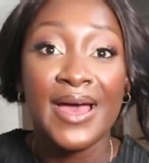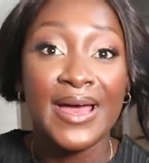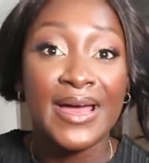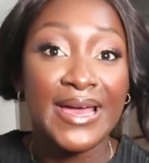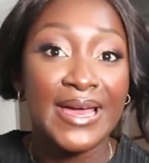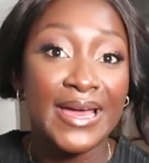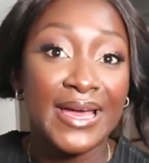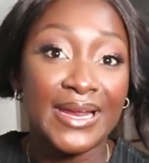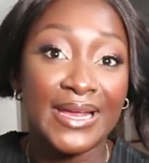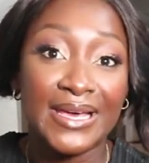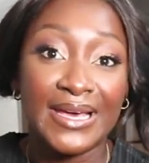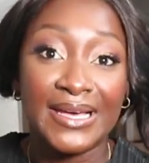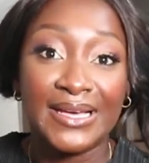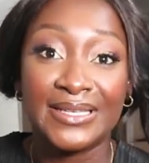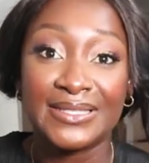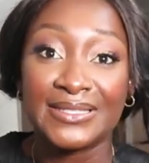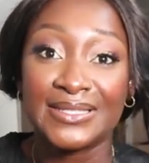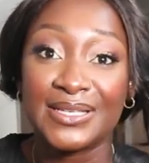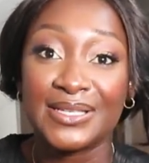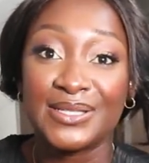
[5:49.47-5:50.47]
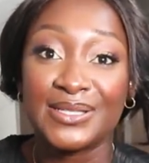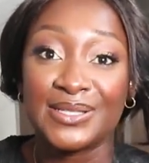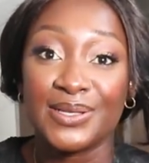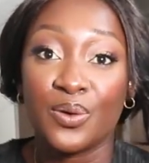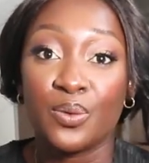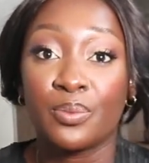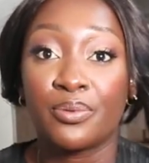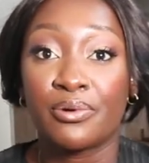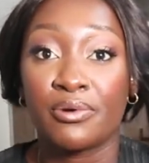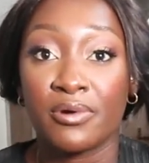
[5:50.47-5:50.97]
It is
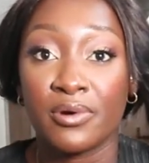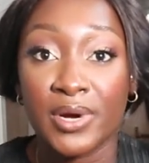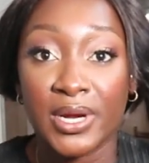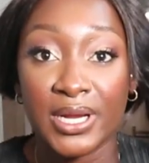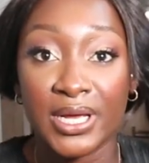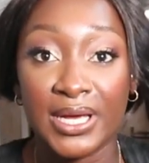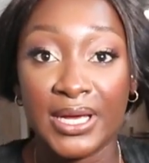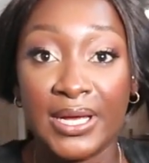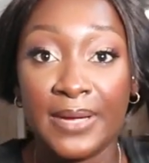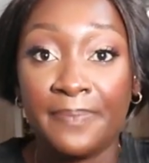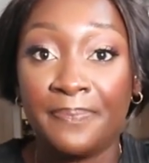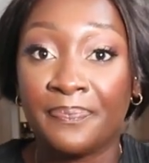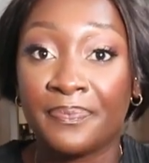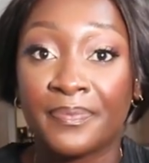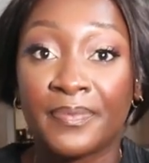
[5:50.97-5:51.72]
so pretty.